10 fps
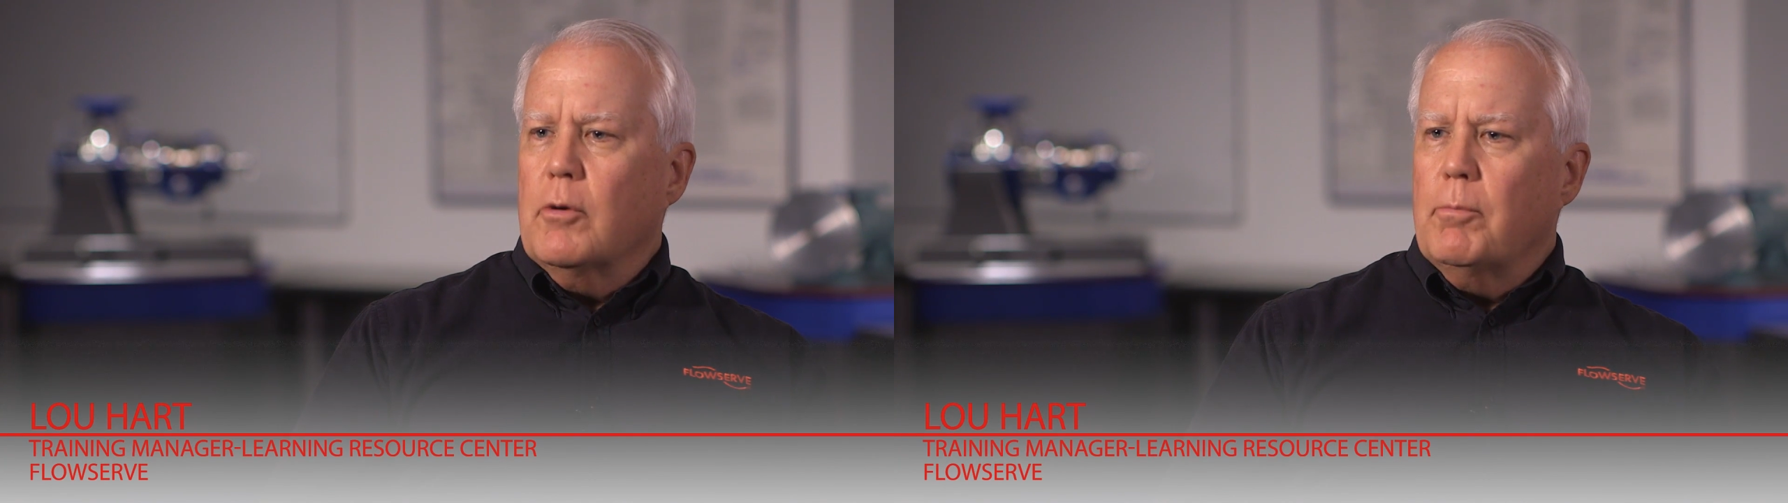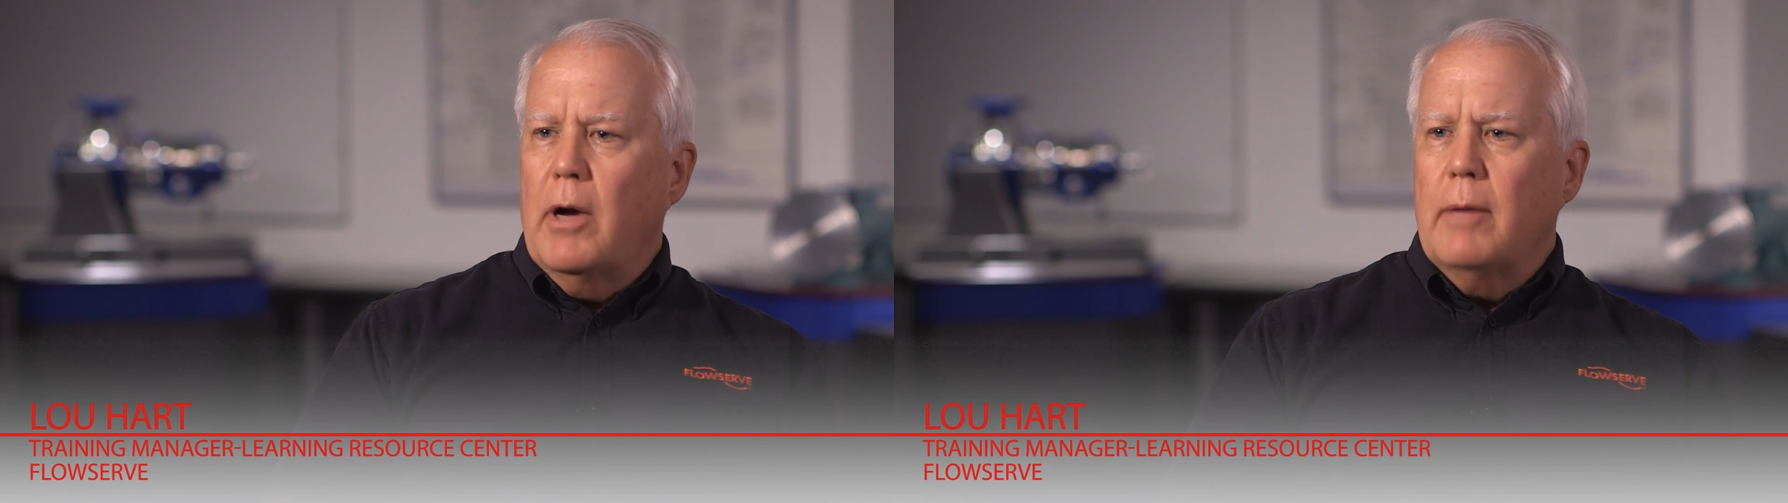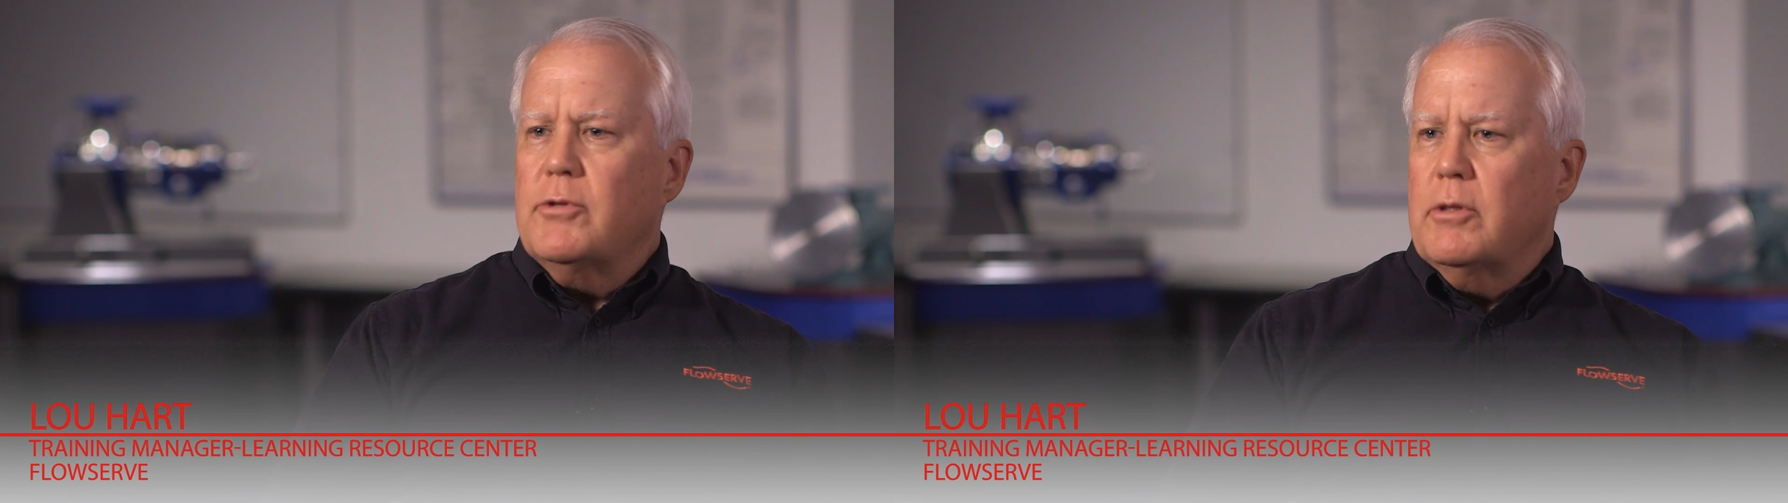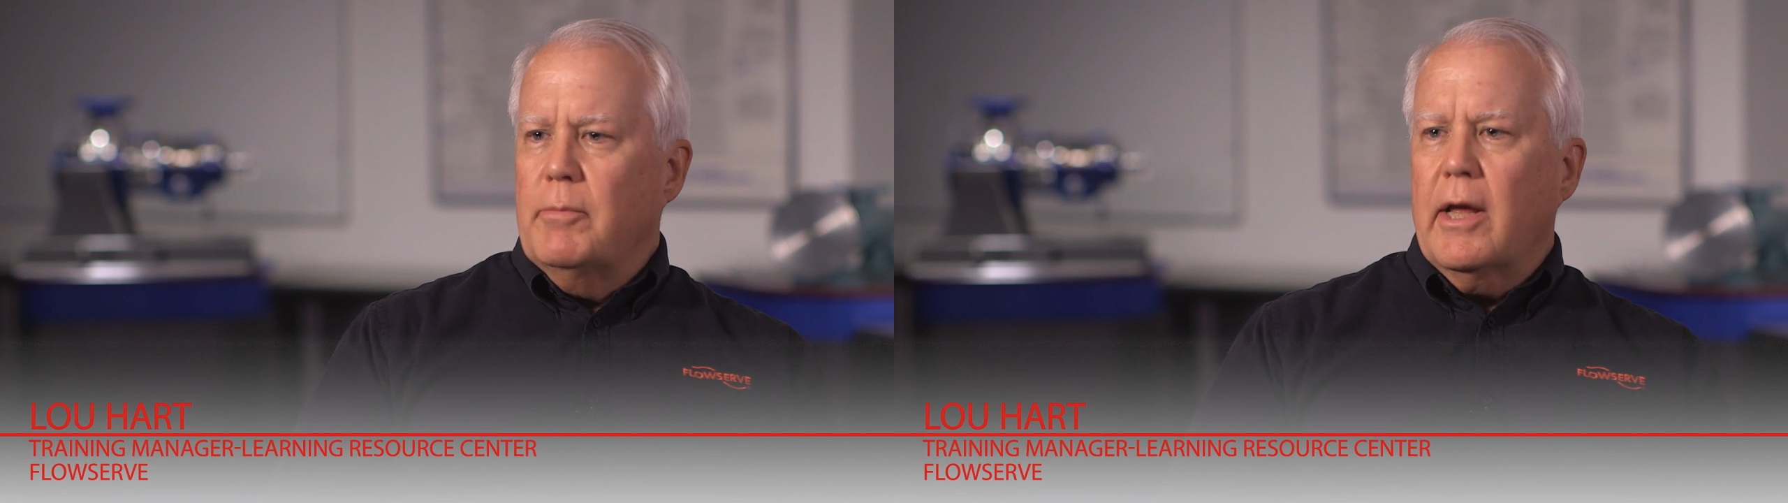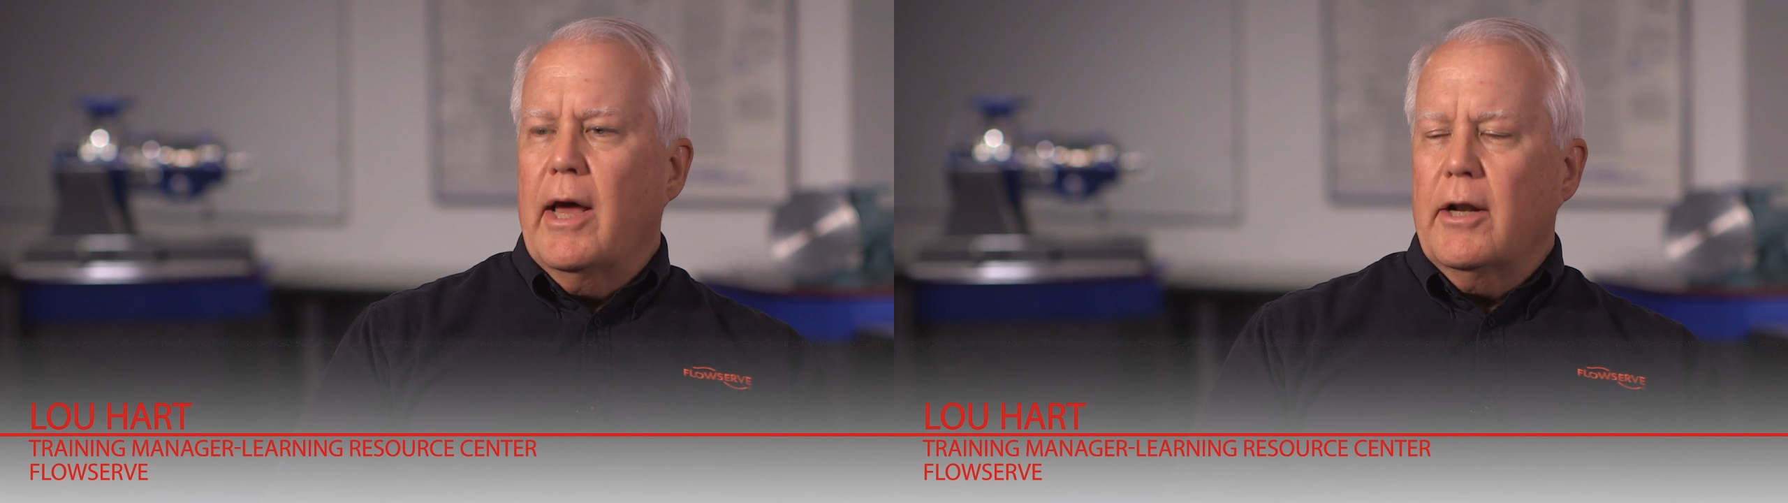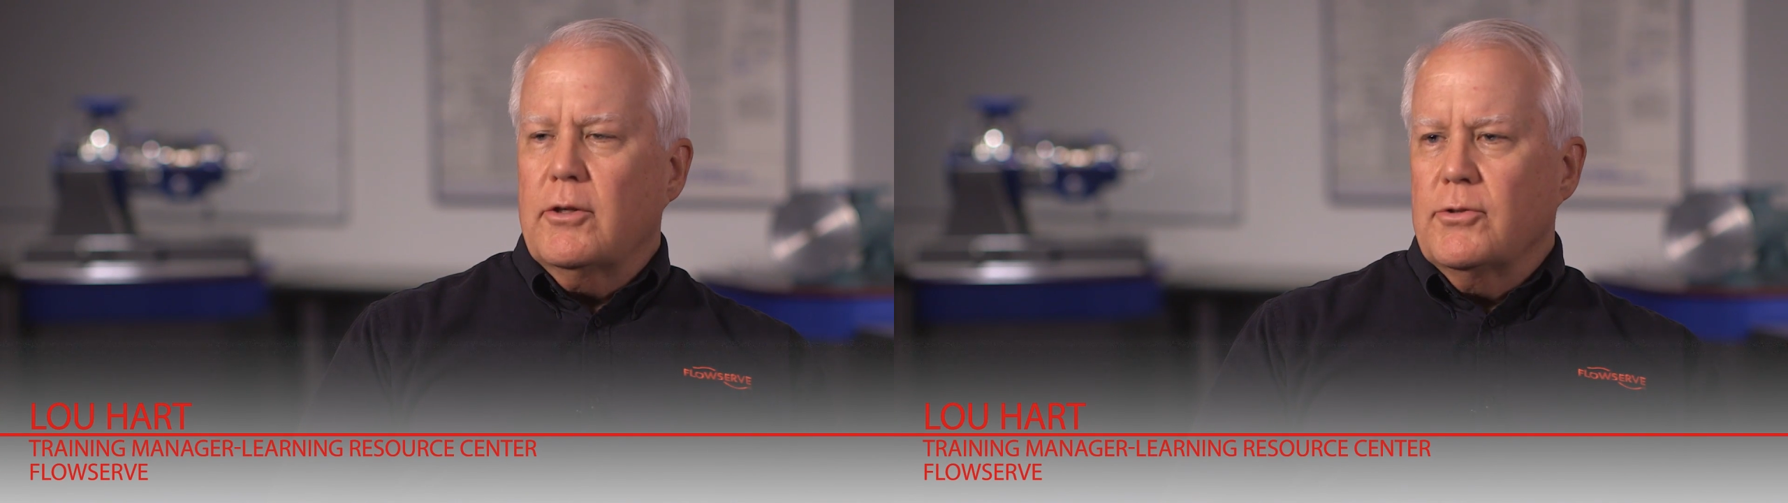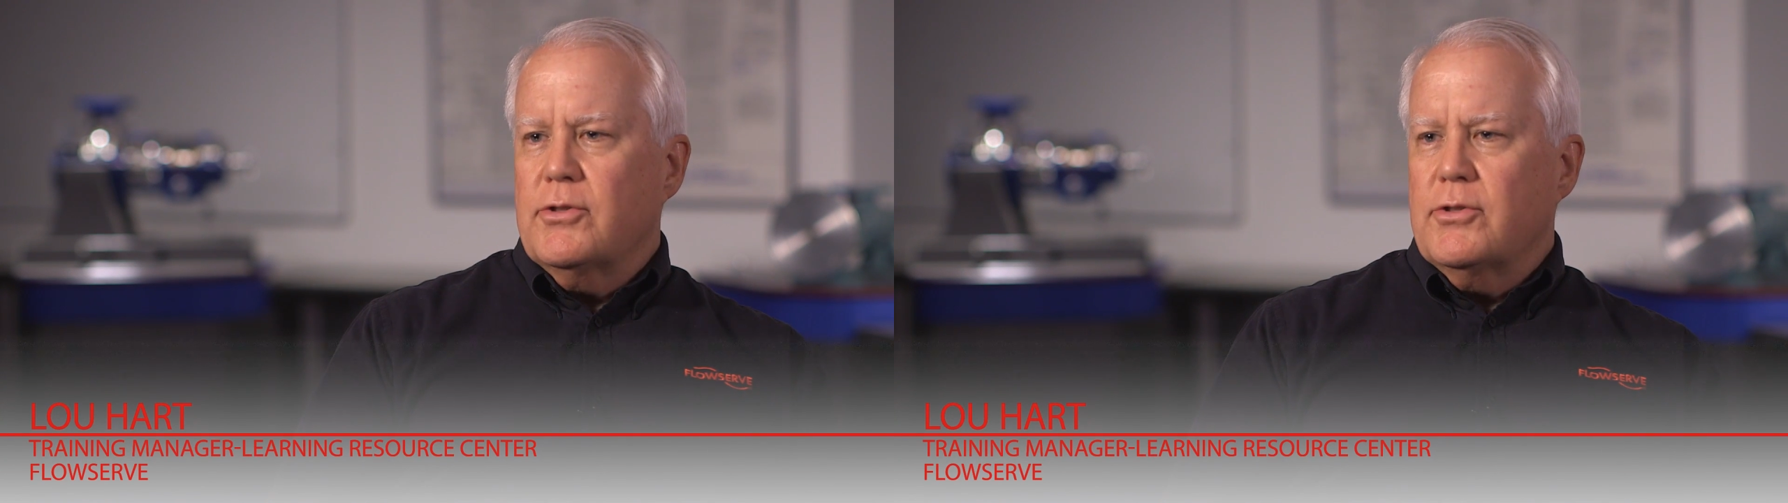for pumps and mechanical